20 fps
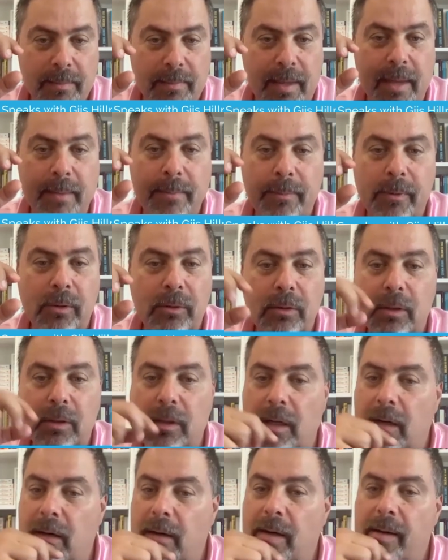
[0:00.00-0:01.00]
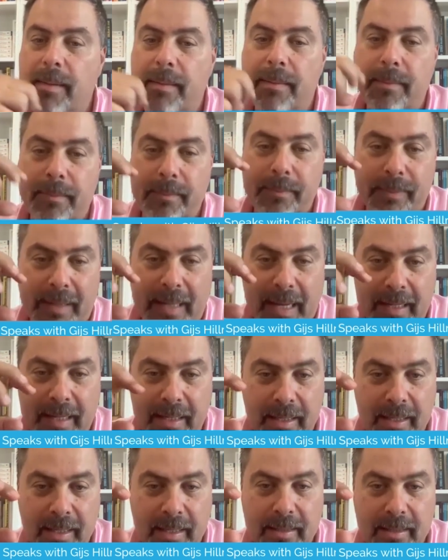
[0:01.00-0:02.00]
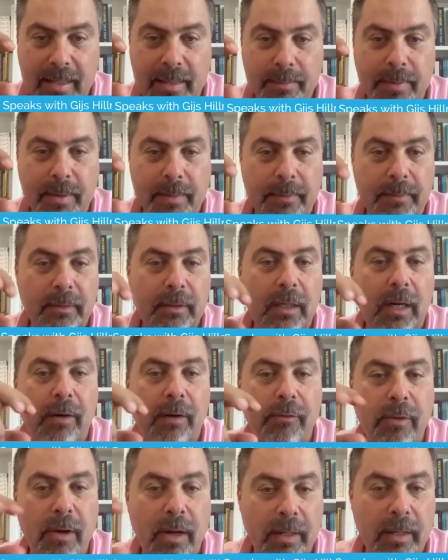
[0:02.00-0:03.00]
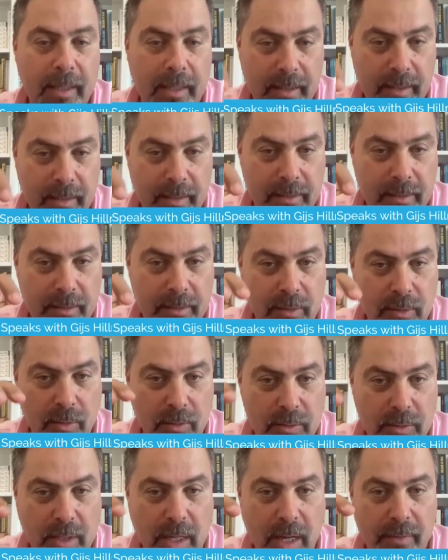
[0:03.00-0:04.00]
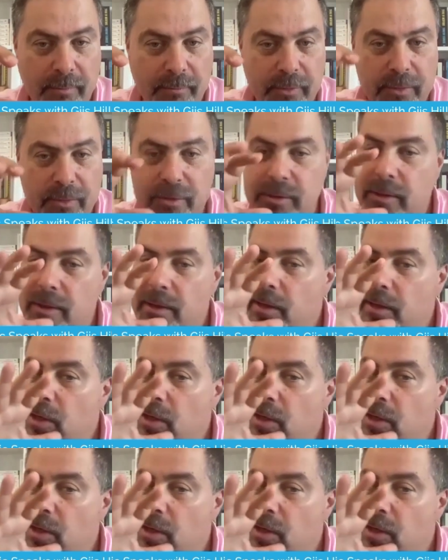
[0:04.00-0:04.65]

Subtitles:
people that are planning it and people that are running those conferences